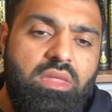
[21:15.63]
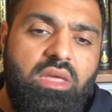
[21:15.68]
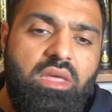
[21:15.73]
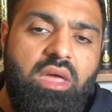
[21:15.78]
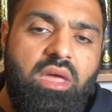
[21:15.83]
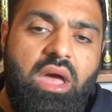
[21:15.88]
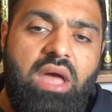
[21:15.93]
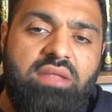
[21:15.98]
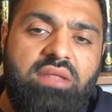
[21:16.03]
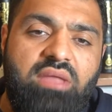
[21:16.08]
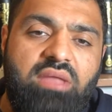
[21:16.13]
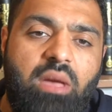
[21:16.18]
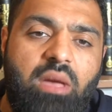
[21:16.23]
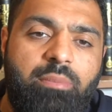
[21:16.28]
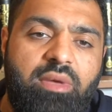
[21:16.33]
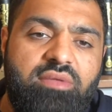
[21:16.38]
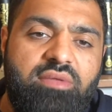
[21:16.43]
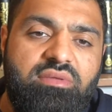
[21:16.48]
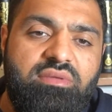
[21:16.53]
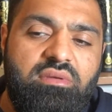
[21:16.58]
and that
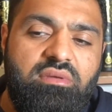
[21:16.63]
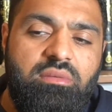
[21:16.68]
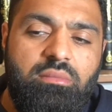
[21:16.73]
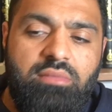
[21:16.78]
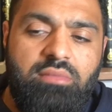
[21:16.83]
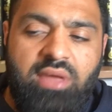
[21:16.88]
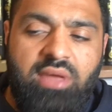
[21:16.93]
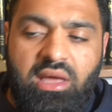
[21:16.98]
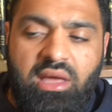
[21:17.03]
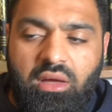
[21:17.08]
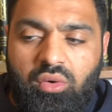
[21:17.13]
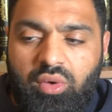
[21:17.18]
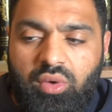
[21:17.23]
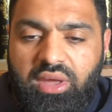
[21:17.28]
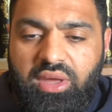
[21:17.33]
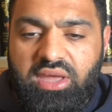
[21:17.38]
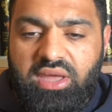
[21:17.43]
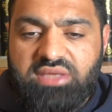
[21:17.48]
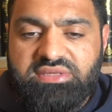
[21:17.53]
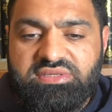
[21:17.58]
person now
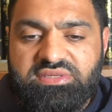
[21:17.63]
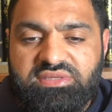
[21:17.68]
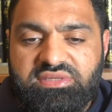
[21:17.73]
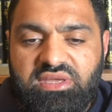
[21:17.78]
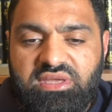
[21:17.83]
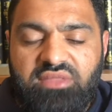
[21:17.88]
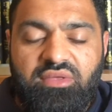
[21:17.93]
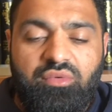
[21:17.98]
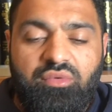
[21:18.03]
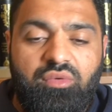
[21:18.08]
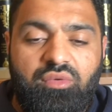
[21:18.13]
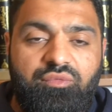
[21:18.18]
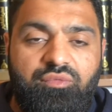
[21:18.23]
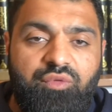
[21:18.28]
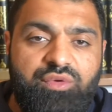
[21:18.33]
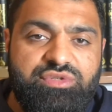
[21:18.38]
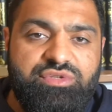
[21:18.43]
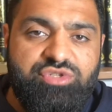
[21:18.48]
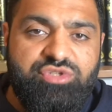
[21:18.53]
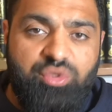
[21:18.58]
is either
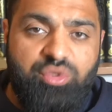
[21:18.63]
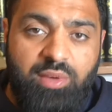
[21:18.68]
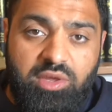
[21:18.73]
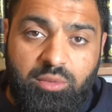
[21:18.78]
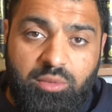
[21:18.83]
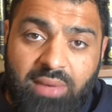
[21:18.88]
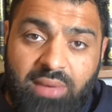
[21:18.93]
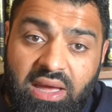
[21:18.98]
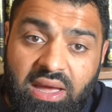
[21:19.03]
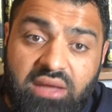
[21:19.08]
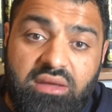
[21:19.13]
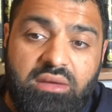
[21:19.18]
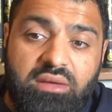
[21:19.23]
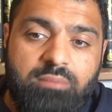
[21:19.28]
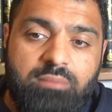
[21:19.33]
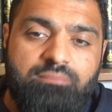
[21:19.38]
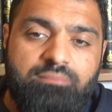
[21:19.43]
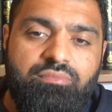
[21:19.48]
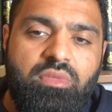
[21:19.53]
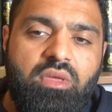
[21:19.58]
refusing to pay you back,
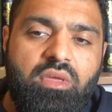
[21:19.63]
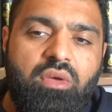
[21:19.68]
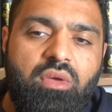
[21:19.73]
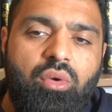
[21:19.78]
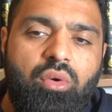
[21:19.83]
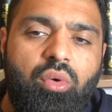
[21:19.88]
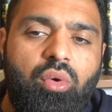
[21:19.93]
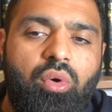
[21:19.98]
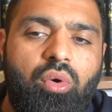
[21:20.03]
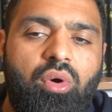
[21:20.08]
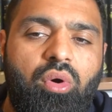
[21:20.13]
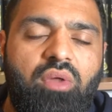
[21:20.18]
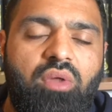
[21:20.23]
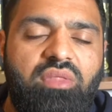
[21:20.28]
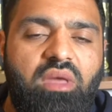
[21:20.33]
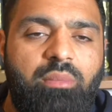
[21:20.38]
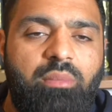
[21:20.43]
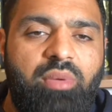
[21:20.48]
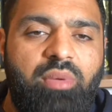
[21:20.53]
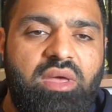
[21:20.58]
or
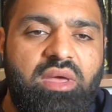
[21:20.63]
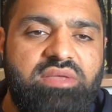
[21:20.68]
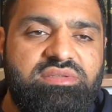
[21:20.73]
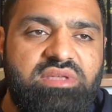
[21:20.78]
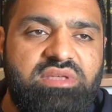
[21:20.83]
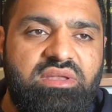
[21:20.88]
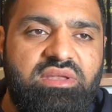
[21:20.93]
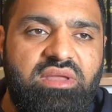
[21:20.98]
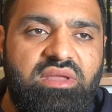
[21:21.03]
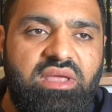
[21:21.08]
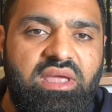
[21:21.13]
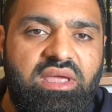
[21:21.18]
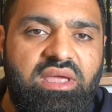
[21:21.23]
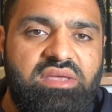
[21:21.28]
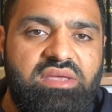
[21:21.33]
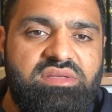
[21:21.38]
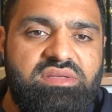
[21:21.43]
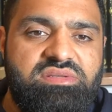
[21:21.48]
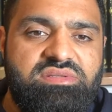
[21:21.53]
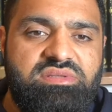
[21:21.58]
that person
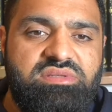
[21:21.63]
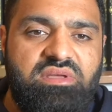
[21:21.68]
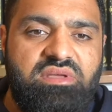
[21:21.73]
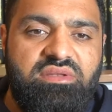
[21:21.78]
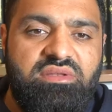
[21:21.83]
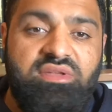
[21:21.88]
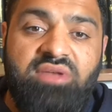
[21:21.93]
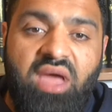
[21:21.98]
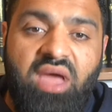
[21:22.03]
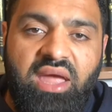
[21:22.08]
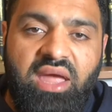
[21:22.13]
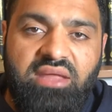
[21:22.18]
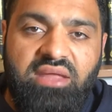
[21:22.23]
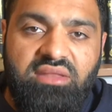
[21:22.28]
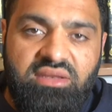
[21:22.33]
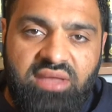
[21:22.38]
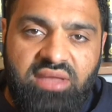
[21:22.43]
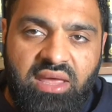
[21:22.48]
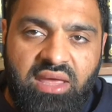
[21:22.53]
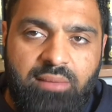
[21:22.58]
is denying
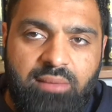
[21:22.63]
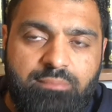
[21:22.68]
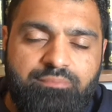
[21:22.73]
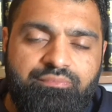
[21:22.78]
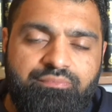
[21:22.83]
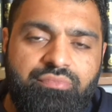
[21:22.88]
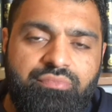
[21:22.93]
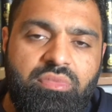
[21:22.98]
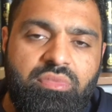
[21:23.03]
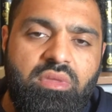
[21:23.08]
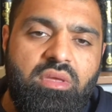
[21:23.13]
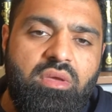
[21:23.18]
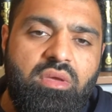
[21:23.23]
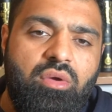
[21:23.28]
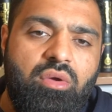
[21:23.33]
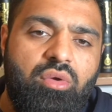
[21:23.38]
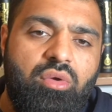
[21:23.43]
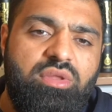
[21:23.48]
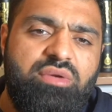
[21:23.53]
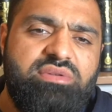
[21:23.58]
the debt,
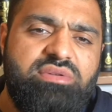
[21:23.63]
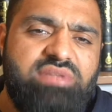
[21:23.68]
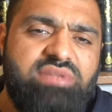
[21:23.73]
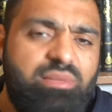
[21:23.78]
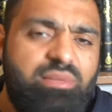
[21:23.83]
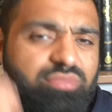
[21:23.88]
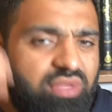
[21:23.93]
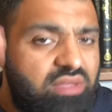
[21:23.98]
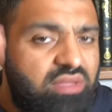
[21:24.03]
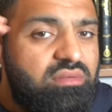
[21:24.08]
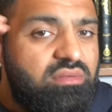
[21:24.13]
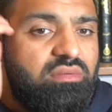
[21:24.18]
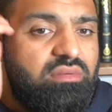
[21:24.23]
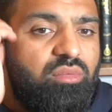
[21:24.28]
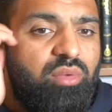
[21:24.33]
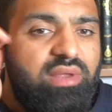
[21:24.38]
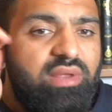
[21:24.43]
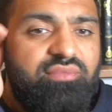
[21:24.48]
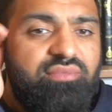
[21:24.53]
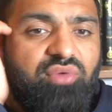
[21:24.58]
or there is something,
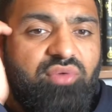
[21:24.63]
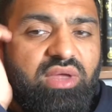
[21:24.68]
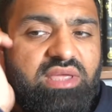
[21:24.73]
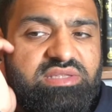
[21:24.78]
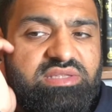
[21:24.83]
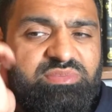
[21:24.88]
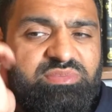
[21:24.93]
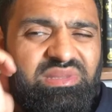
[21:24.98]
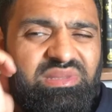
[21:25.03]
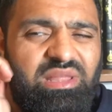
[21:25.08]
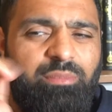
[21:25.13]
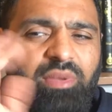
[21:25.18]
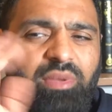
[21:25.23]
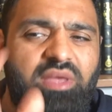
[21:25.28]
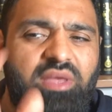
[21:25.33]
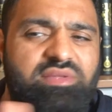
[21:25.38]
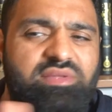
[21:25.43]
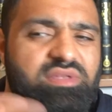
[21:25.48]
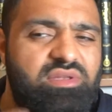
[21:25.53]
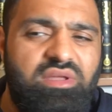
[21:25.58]
whatever it is, but that
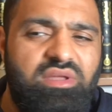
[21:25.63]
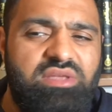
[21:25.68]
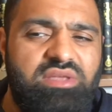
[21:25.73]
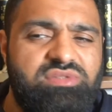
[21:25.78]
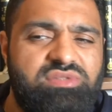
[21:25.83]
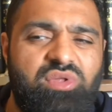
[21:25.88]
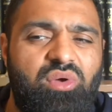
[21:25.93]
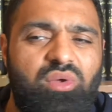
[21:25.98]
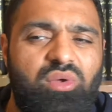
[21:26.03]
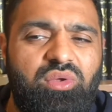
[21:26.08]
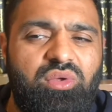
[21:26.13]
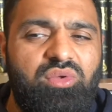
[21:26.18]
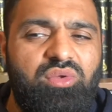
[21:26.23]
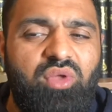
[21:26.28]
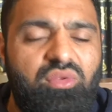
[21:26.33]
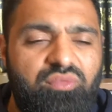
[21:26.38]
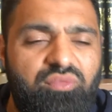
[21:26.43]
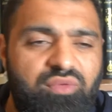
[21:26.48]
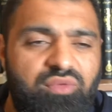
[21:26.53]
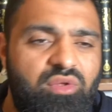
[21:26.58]
person is not, you
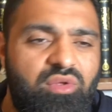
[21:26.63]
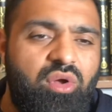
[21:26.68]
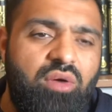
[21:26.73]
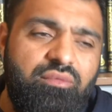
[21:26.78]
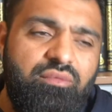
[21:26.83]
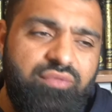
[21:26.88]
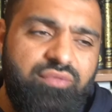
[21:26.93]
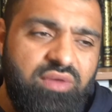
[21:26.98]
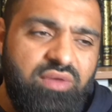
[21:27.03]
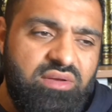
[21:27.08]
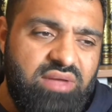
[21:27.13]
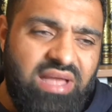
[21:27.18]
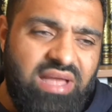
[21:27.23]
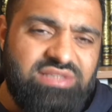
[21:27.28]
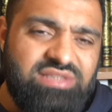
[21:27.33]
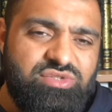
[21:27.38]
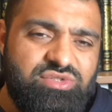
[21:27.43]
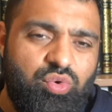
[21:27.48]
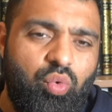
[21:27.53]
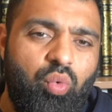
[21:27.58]
don't feel confident
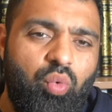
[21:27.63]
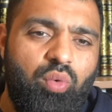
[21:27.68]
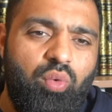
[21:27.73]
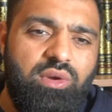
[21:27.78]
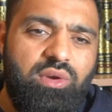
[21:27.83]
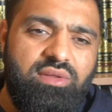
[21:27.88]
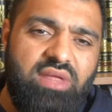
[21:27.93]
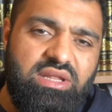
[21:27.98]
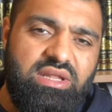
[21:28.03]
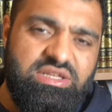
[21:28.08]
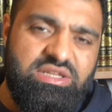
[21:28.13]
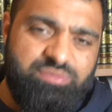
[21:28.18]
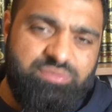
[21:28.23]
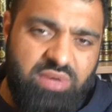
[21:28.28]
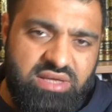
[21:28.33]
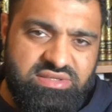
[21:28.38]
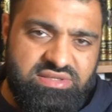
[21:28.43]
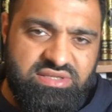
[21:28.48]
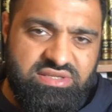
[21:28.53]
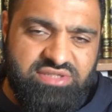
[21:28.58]
at all that this
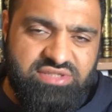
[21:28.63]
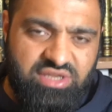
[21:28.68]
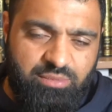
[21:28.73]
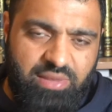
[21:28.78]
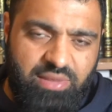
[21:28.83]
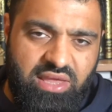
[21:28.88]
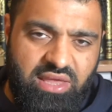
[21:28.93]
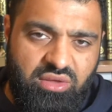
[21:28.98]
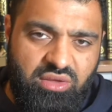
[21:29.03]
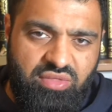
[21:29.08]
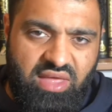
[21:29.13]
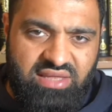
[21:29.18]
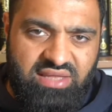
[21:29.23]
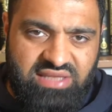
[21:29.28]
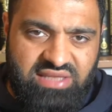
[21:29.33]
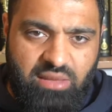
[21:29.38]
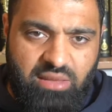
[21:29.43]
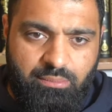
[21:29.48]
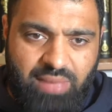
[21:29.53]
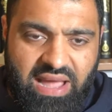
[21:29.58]
person is going to pay you that
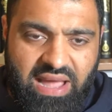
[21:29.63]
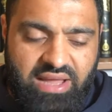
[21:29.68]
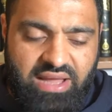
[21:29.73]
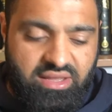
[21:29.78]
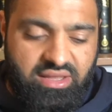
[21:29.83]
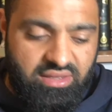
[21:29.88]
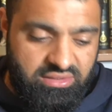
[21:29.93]
debt back.